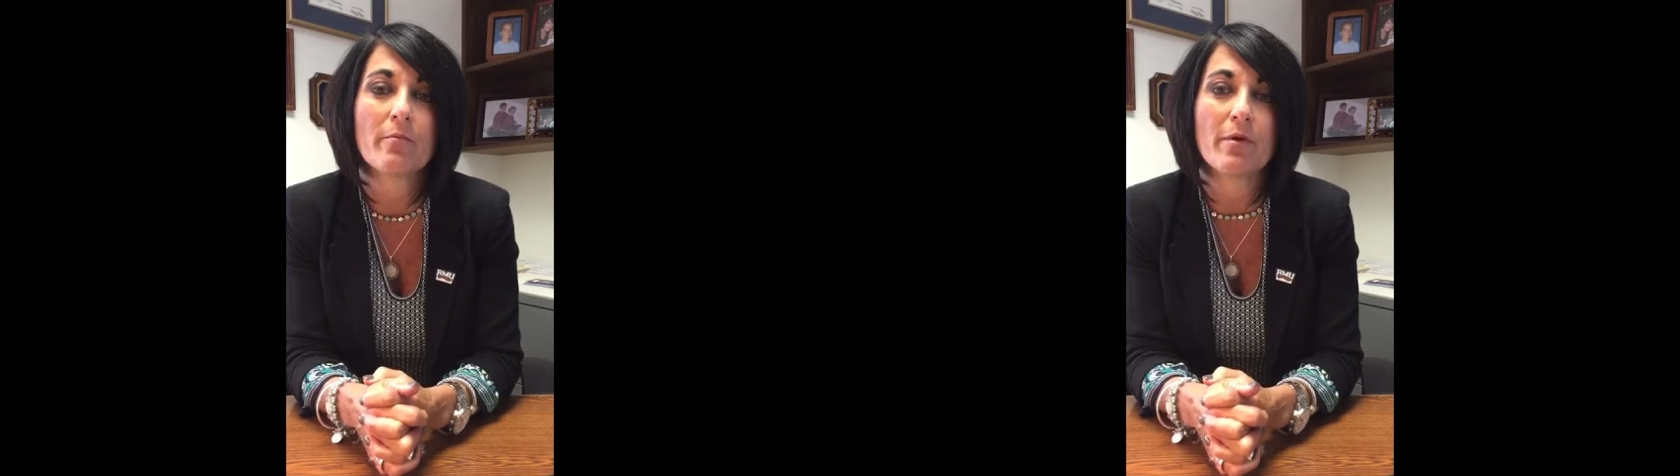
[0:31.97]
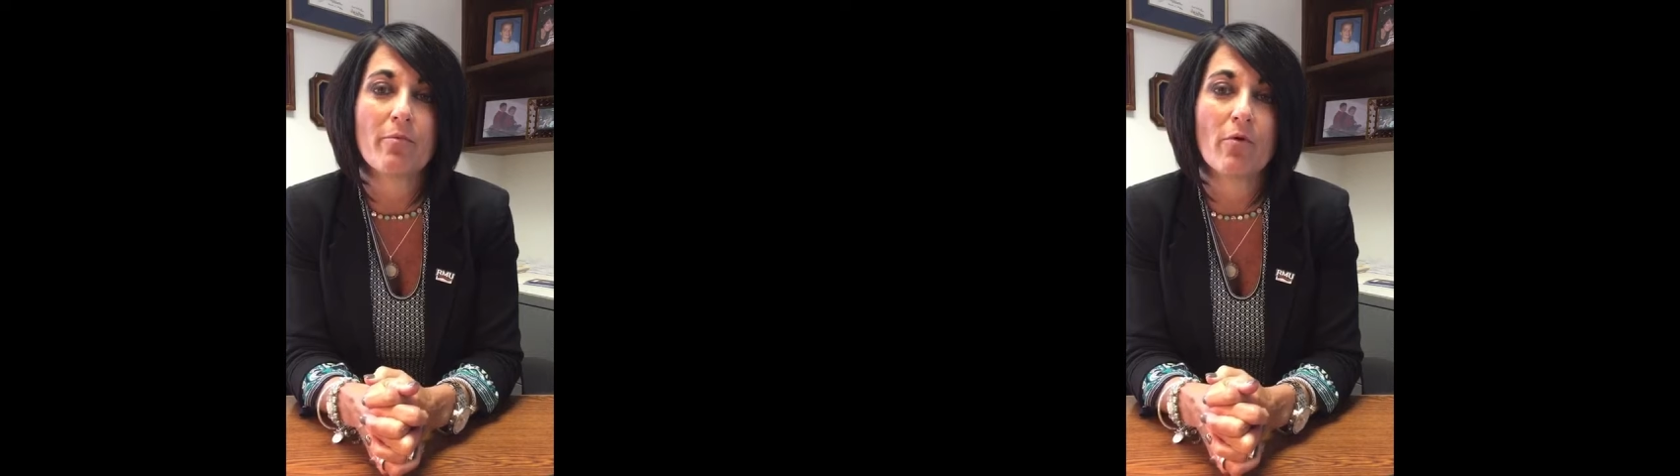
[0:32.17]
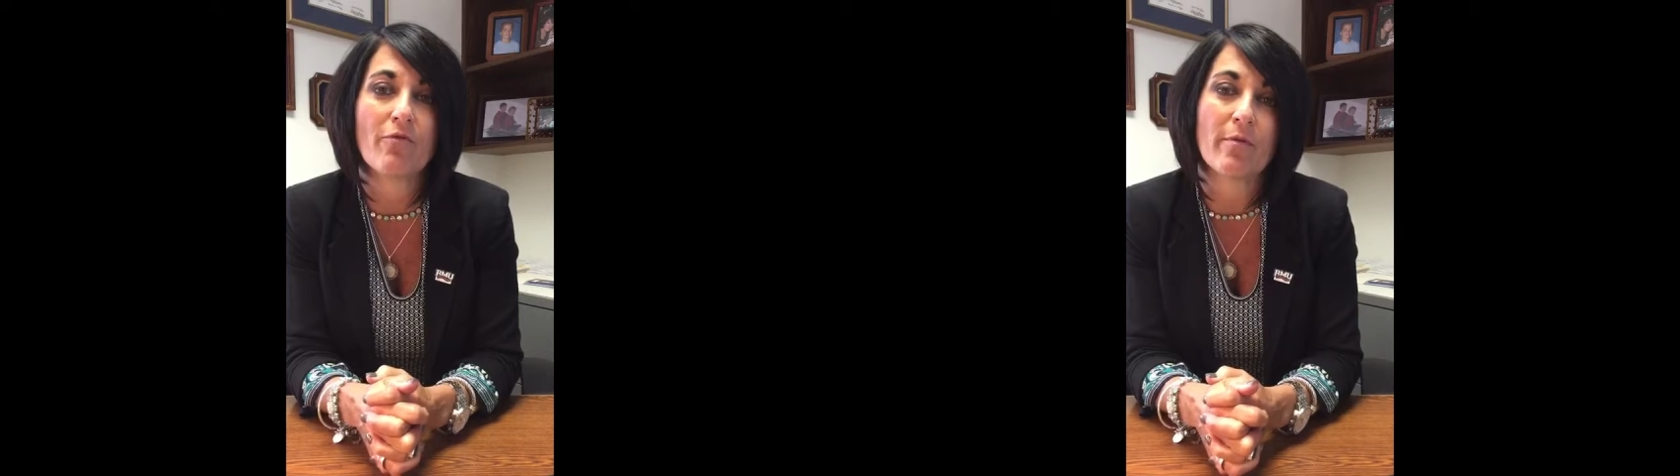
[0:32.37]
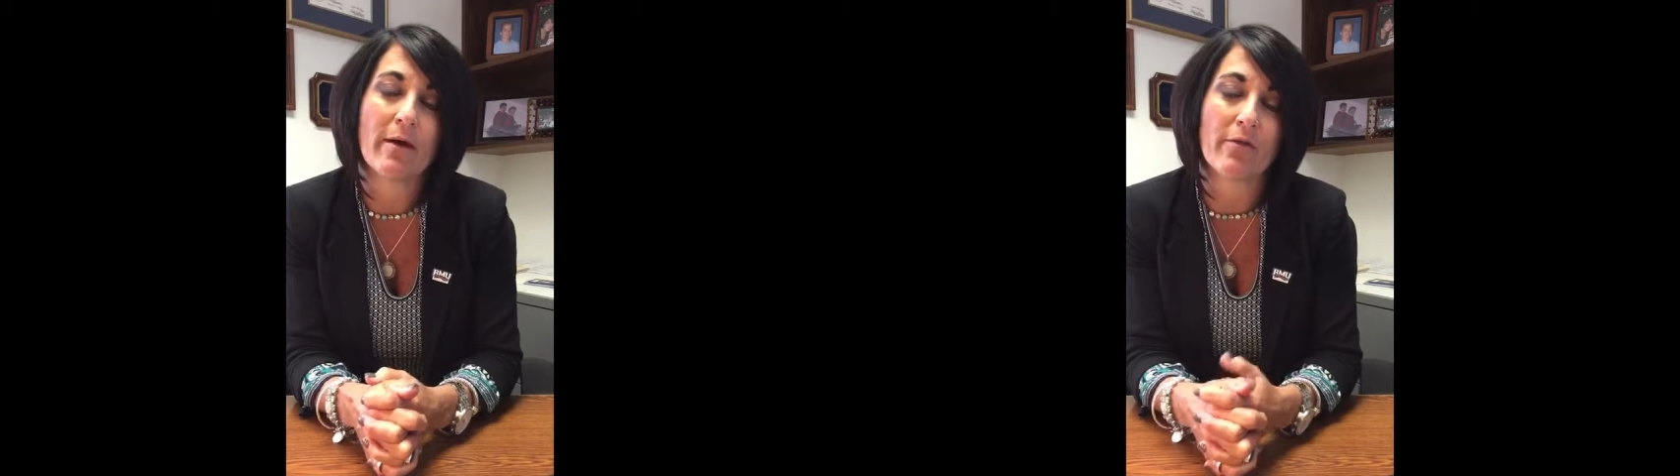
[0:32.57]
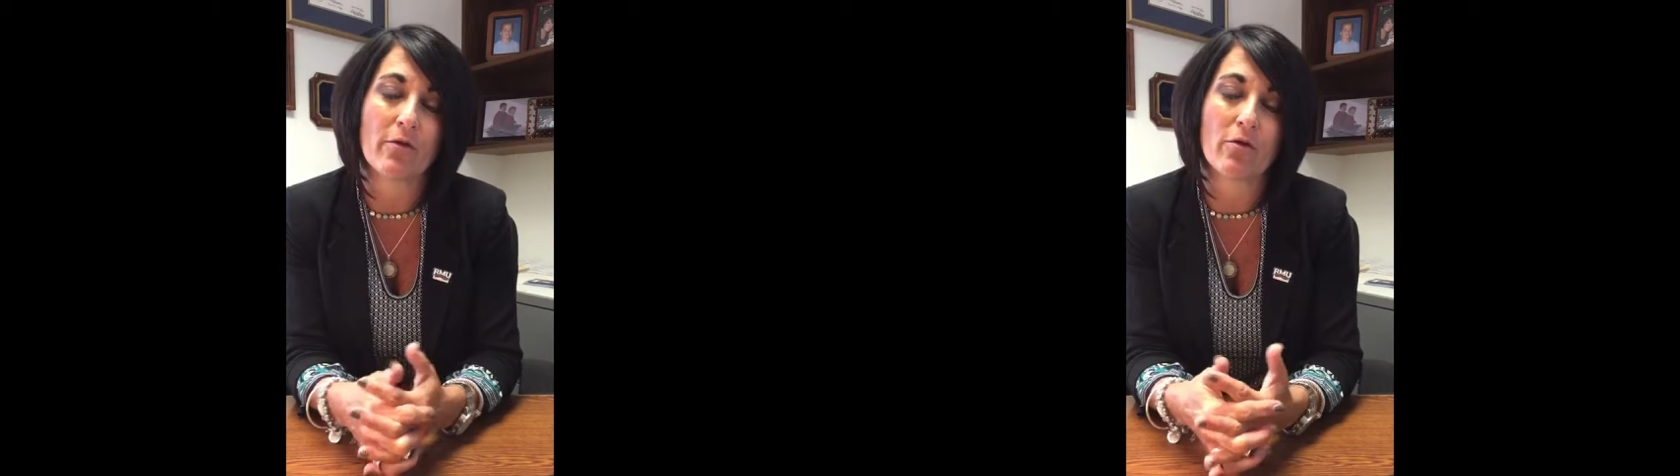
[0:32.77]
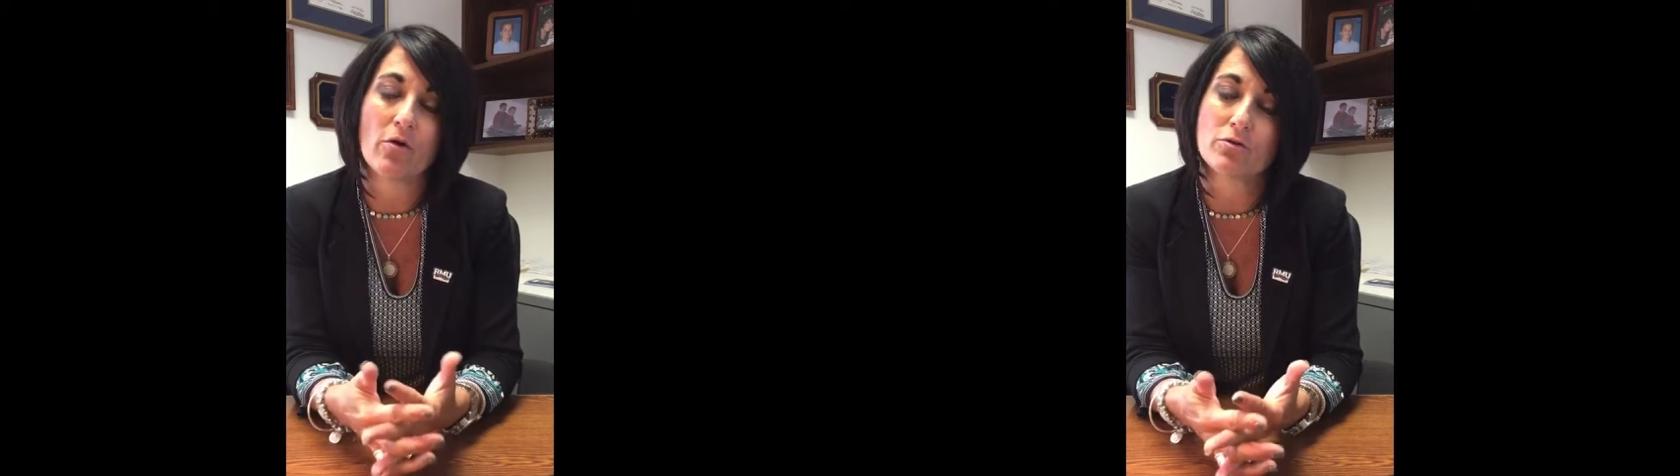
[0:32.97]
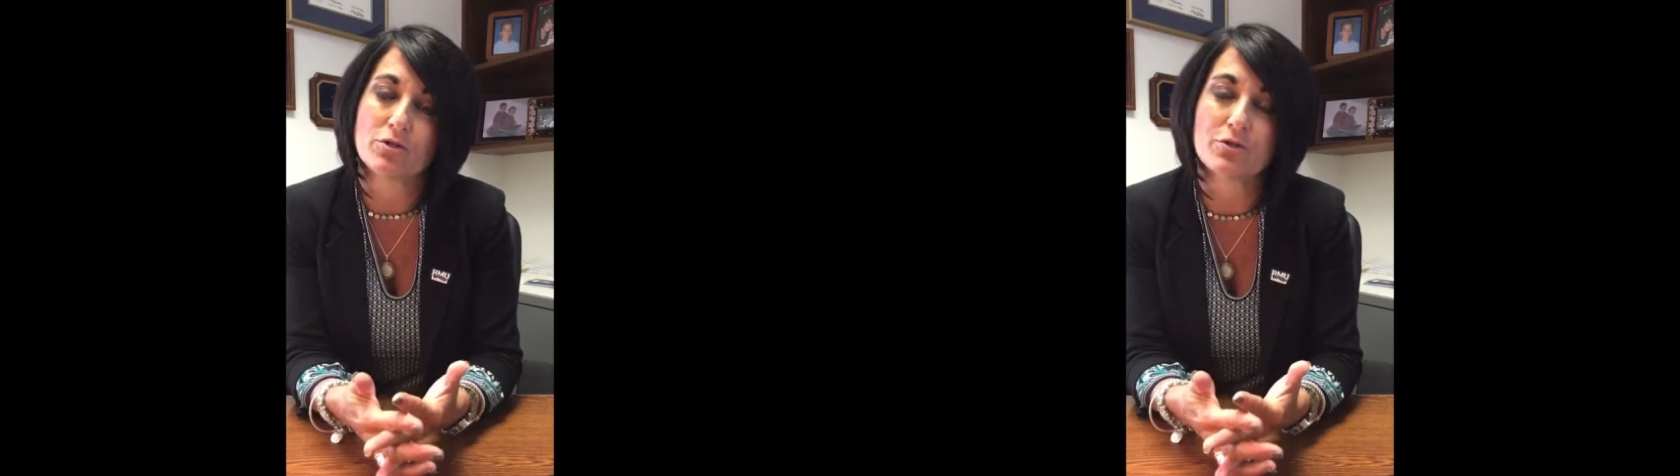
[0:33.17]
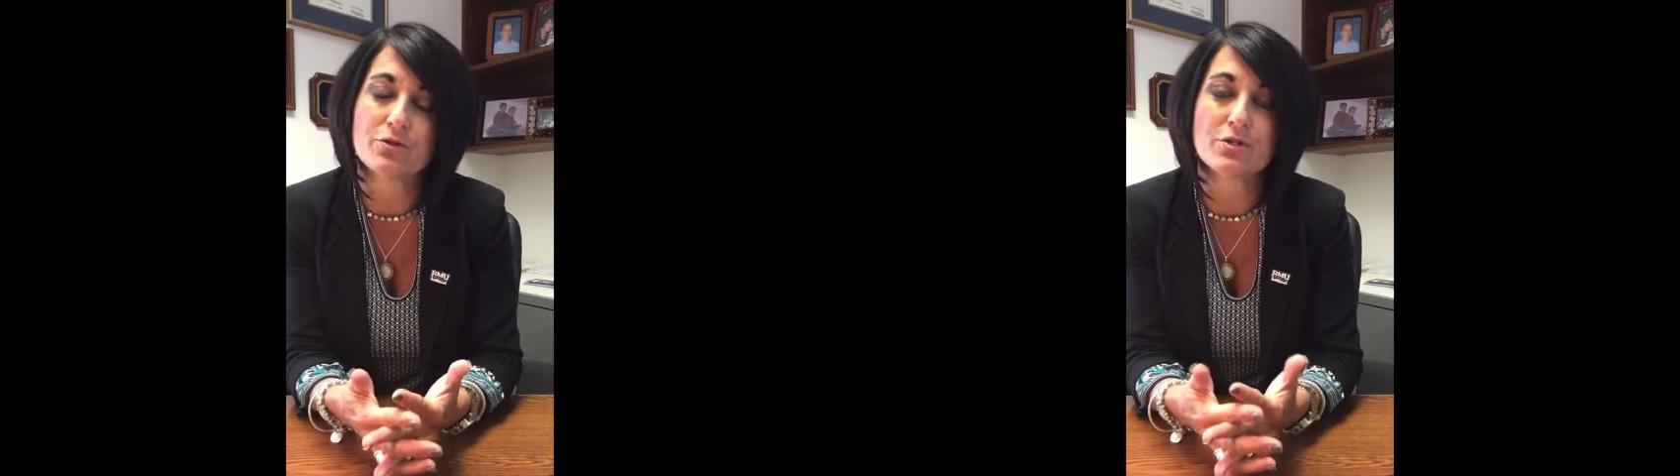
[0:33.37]
people from other
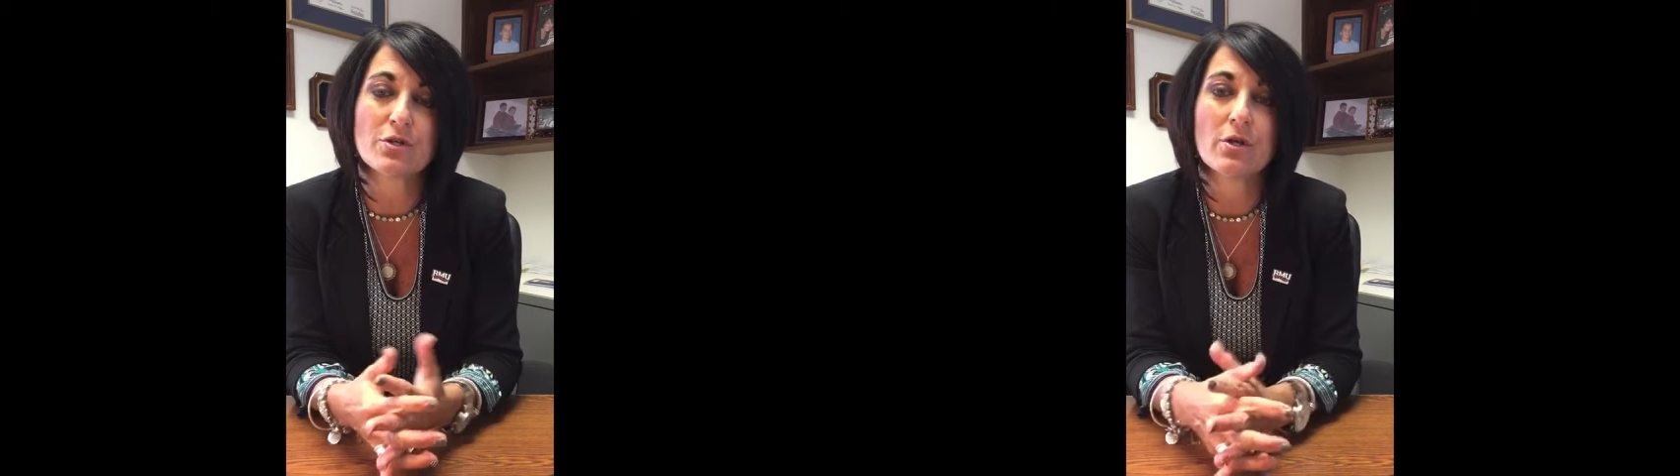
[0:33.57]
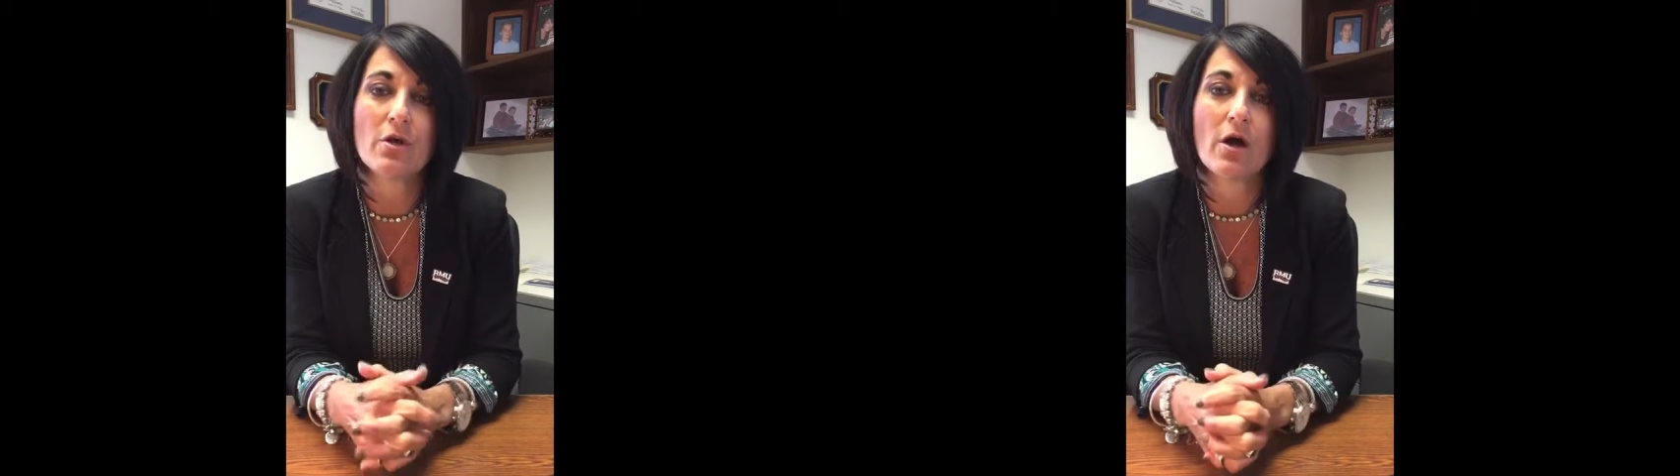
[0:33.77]
cultures